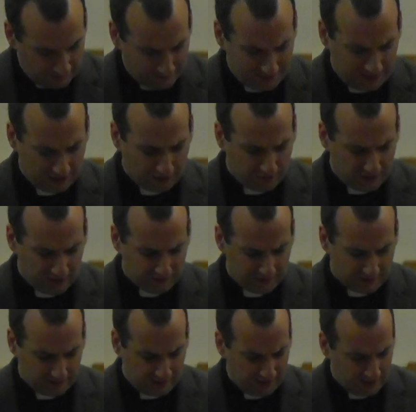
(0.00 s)
carrying
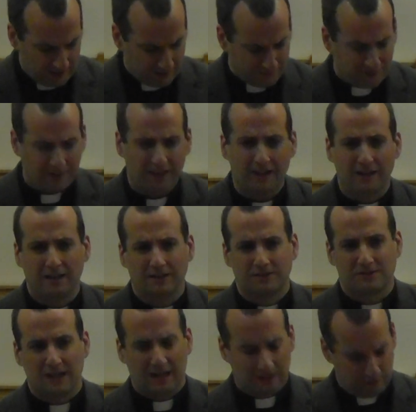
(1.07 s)
the King of
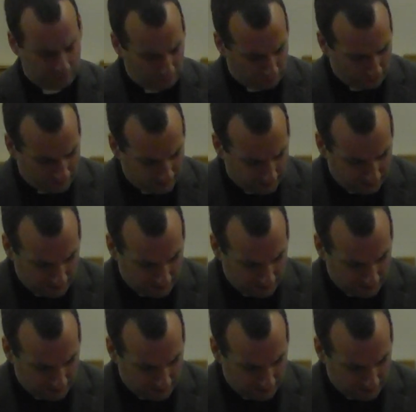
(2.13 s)
Kings and Lord